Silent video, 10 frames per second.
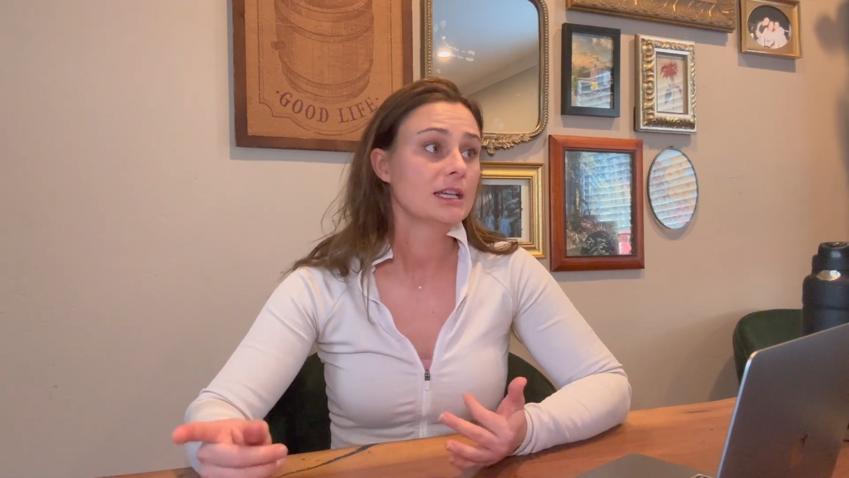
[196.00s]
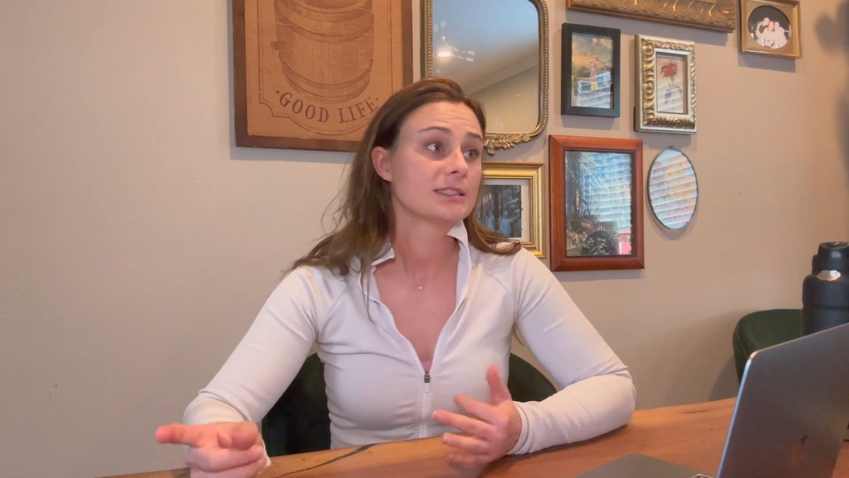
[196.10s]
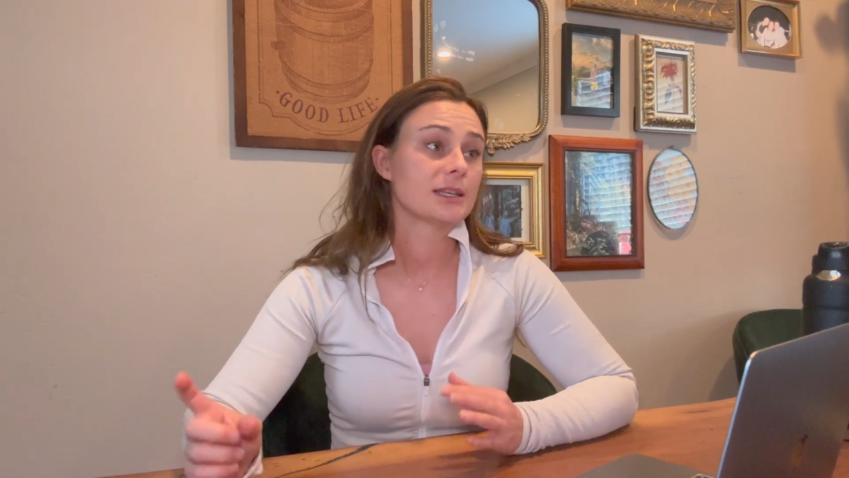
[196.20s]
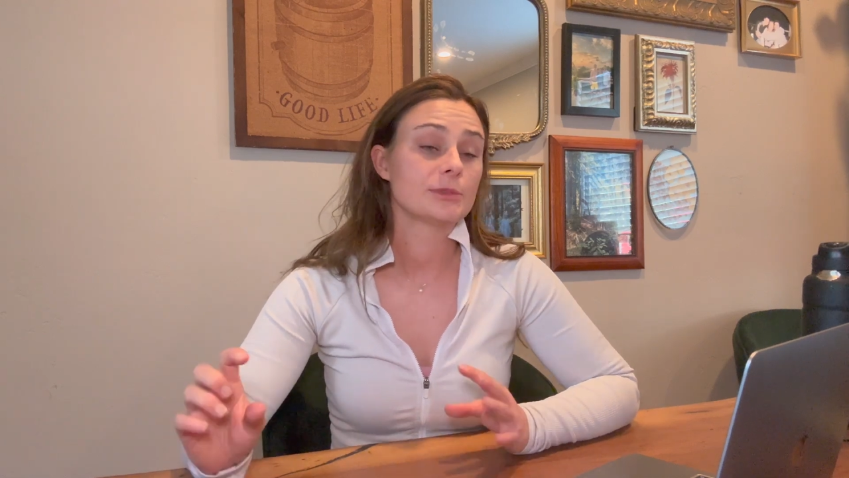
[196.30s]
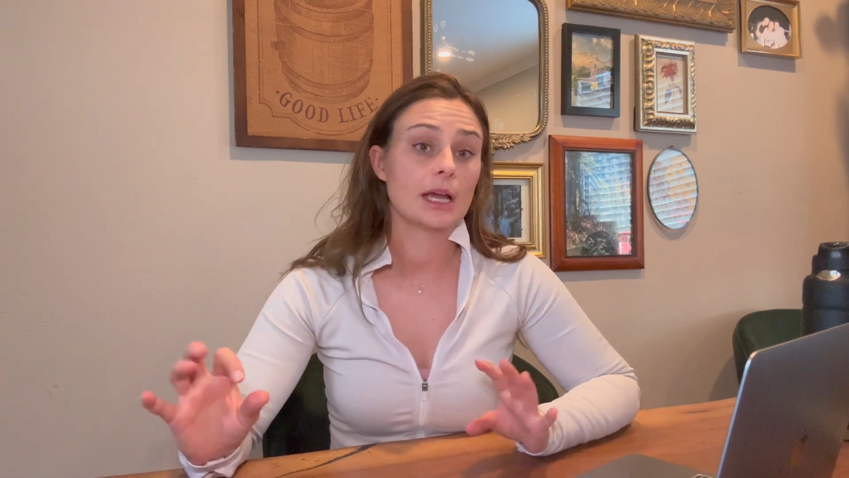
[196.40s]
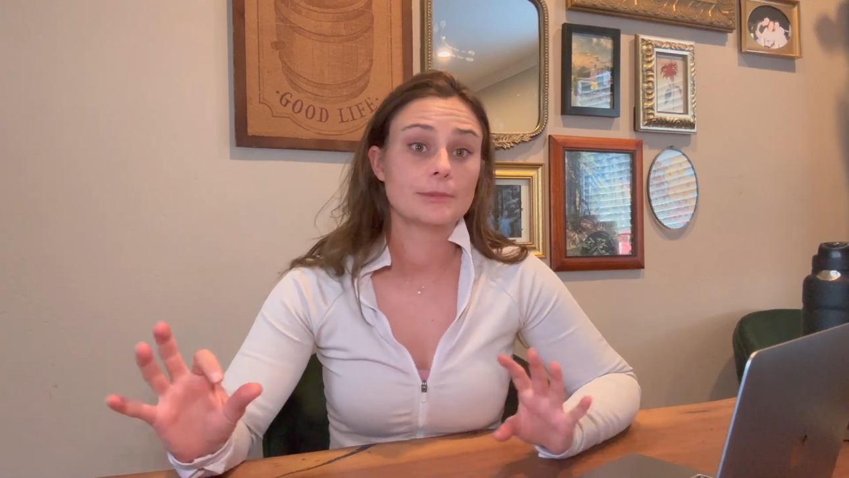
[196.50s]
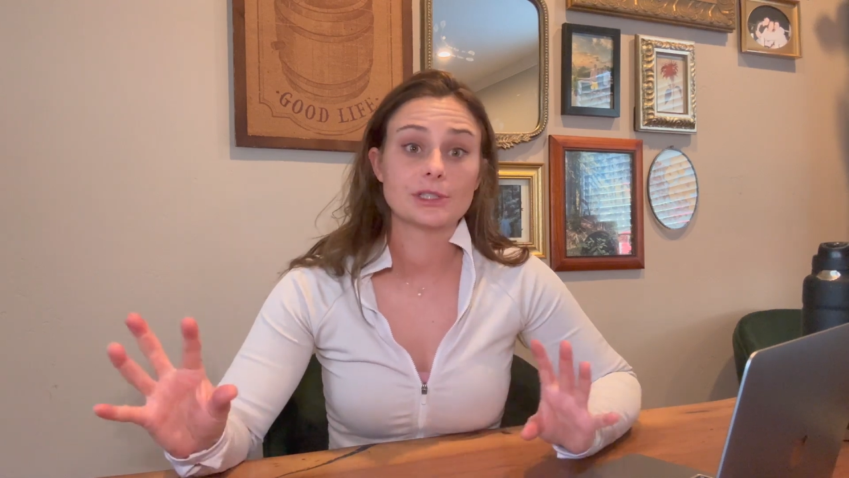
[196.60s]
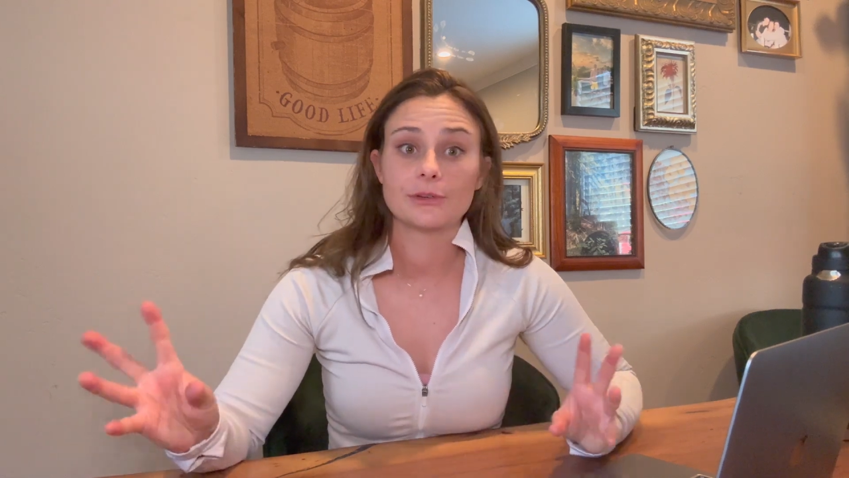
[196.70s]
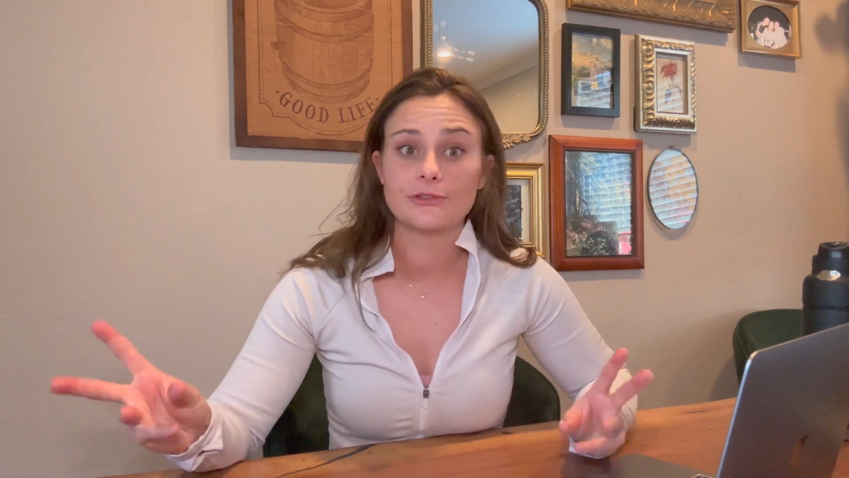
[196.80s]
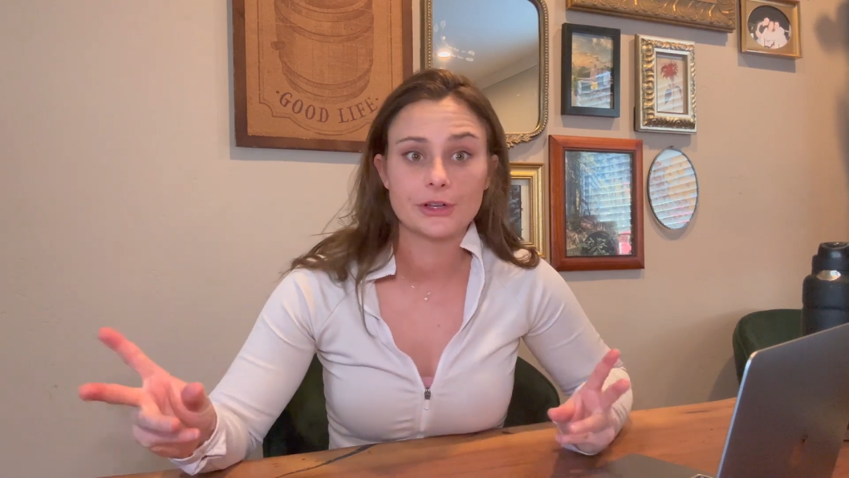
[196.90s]
sometimes
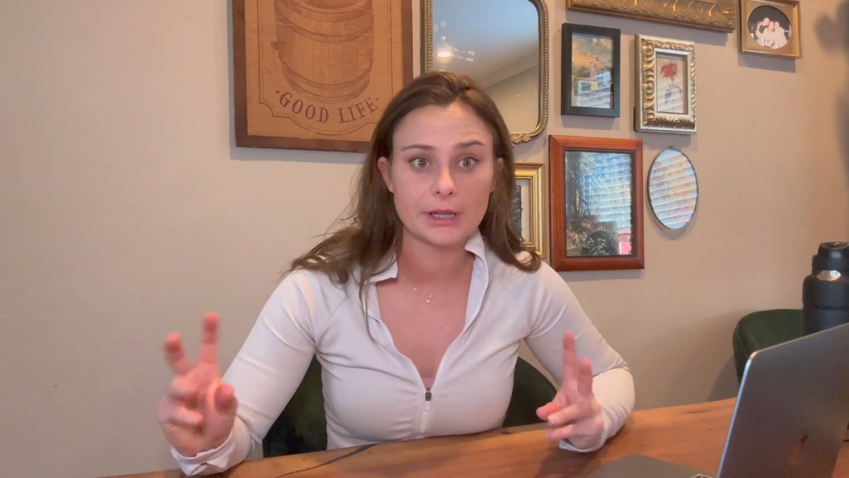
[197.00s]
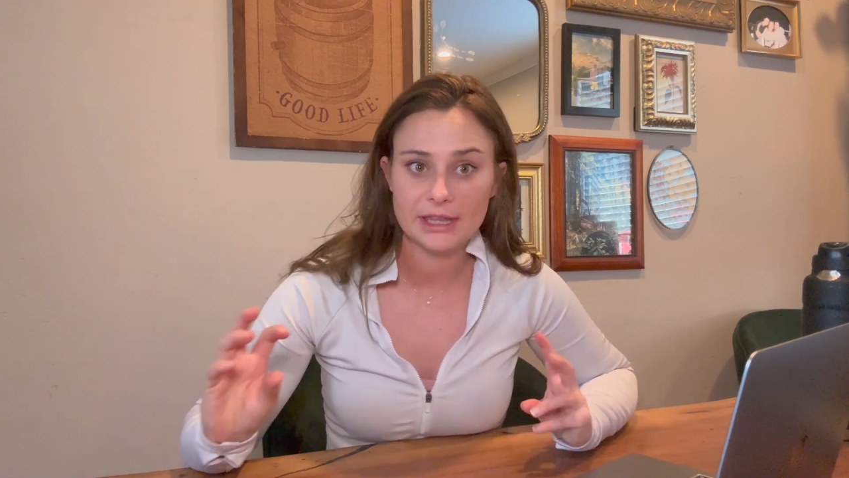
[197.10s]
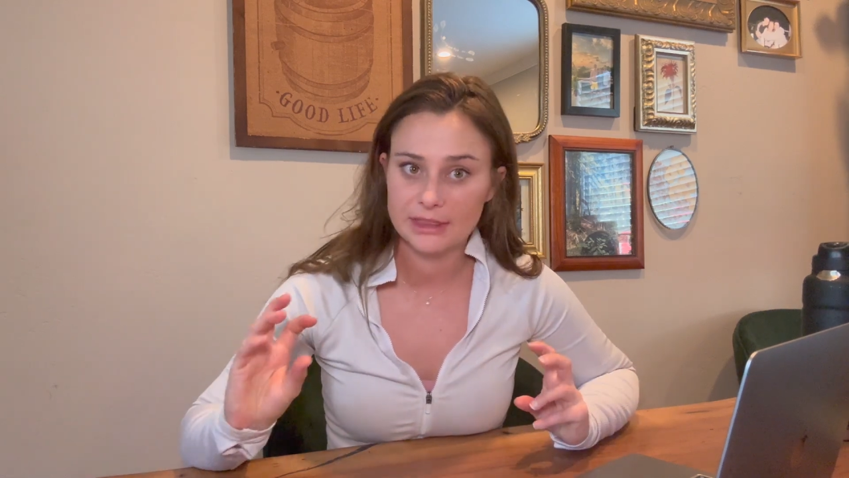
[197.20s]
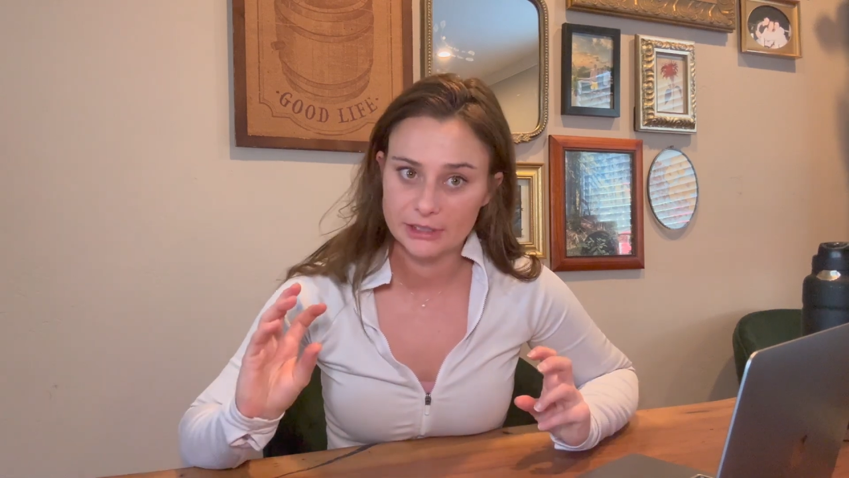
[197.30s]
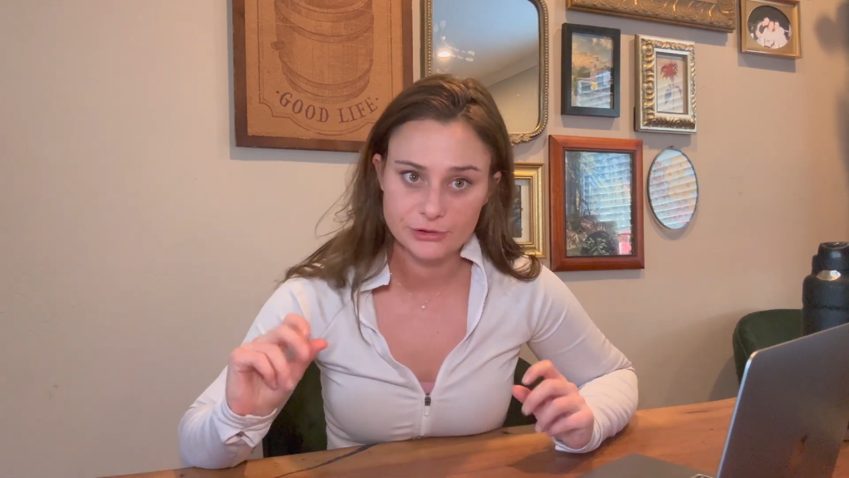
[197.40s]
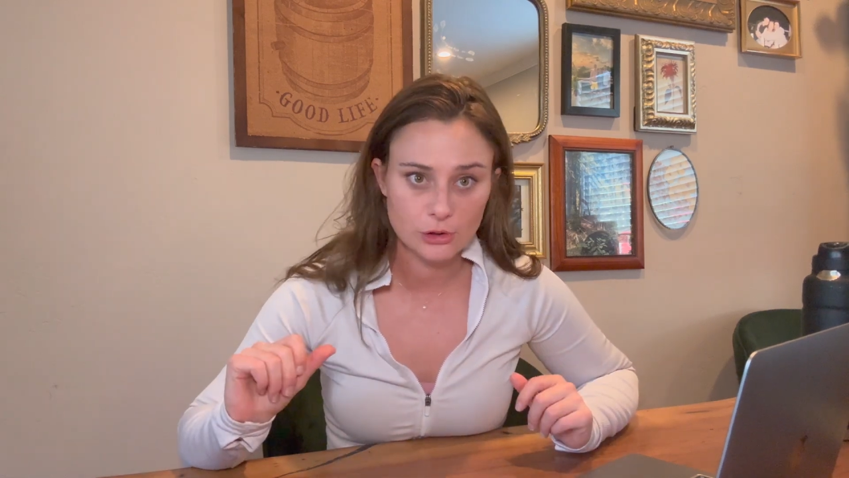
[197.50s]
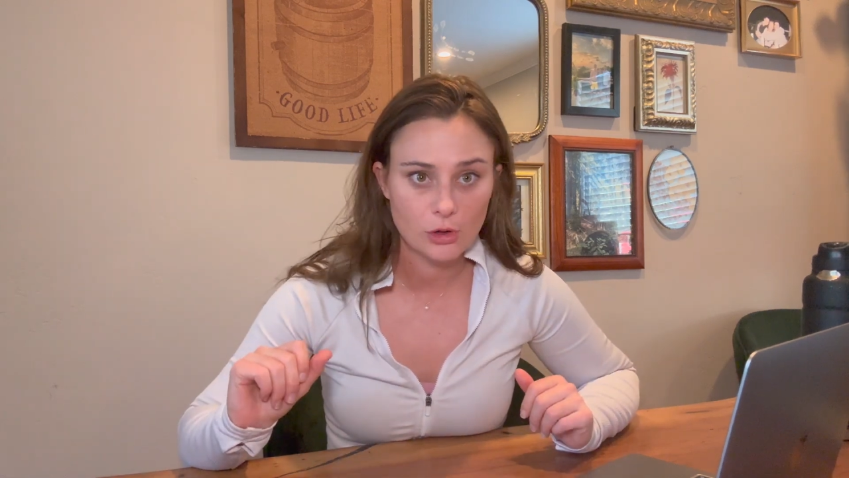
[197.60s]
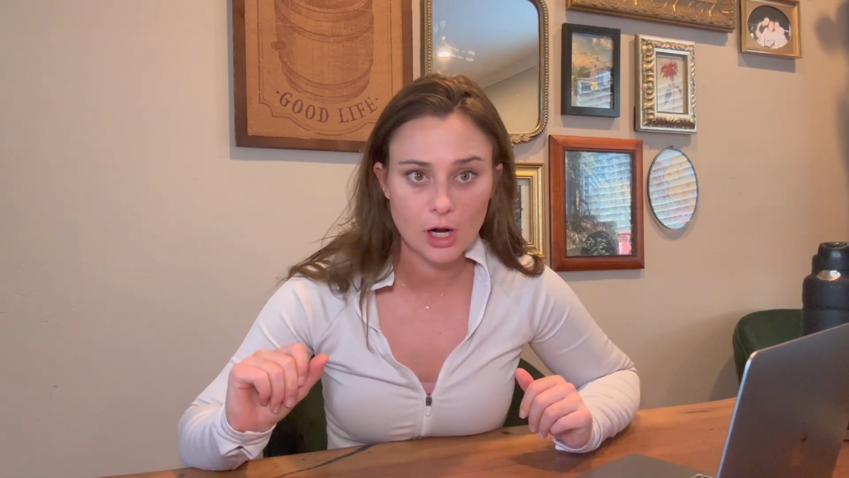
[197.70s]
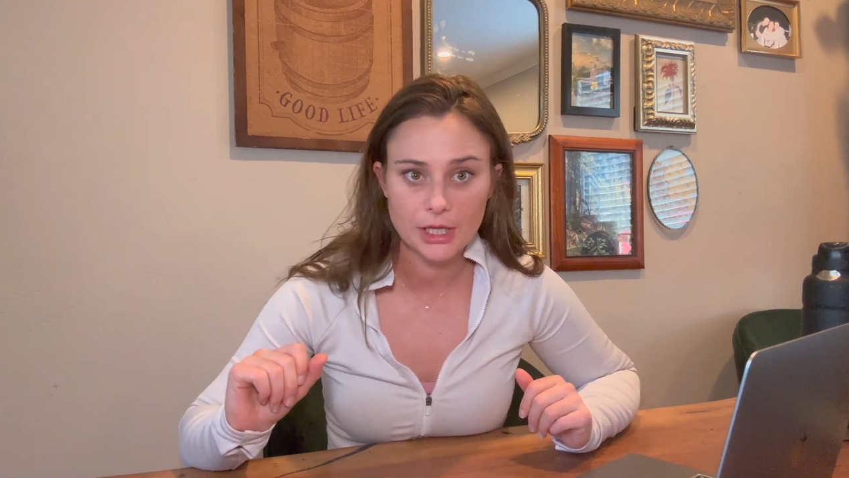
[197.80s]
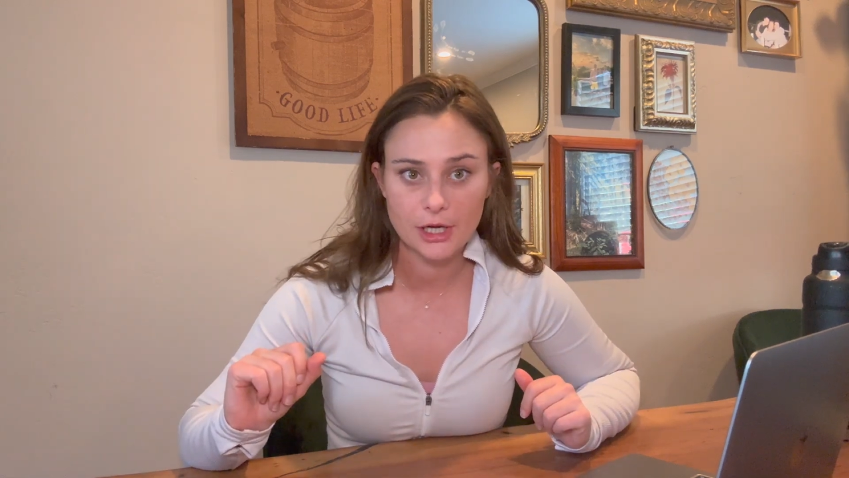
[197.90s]
I would feel like things are
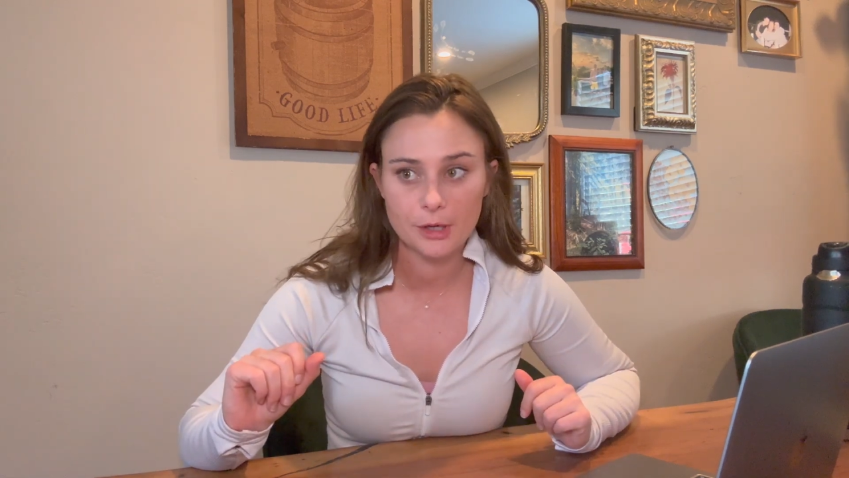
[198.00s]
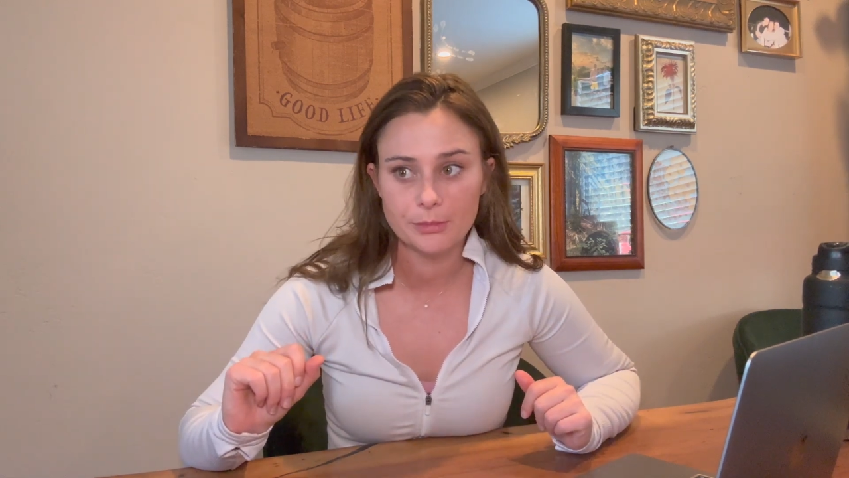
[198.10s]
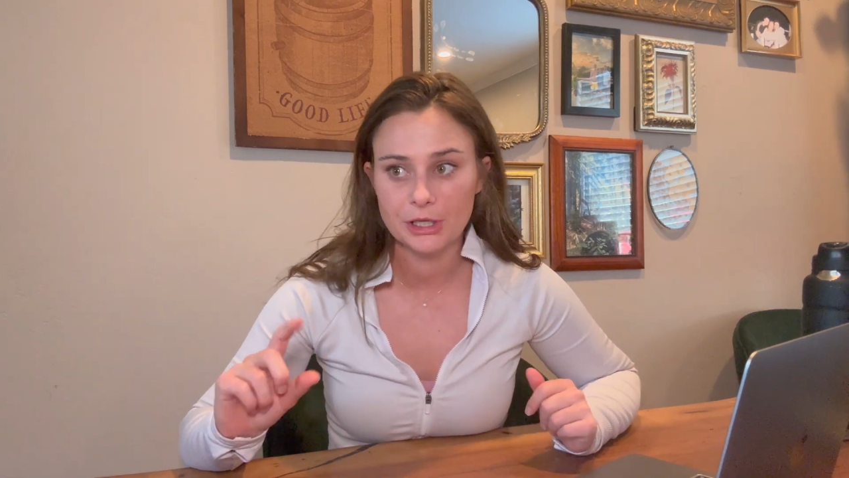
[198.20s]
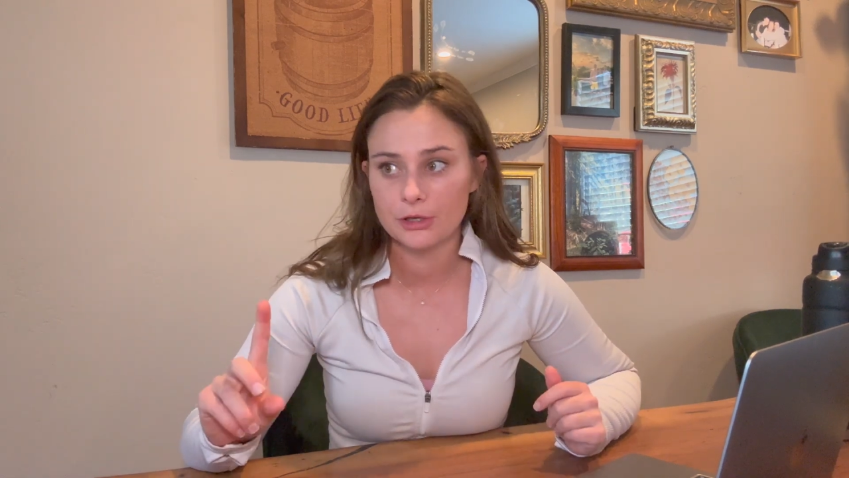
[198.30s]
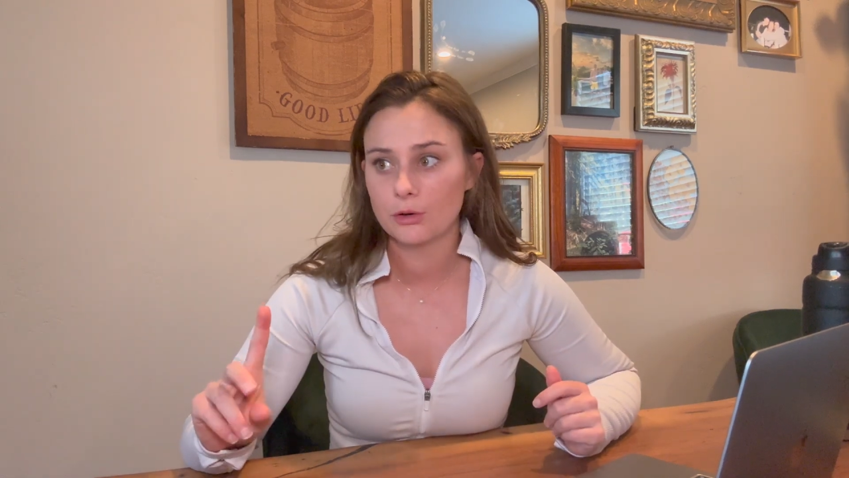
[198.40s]
crawling on me,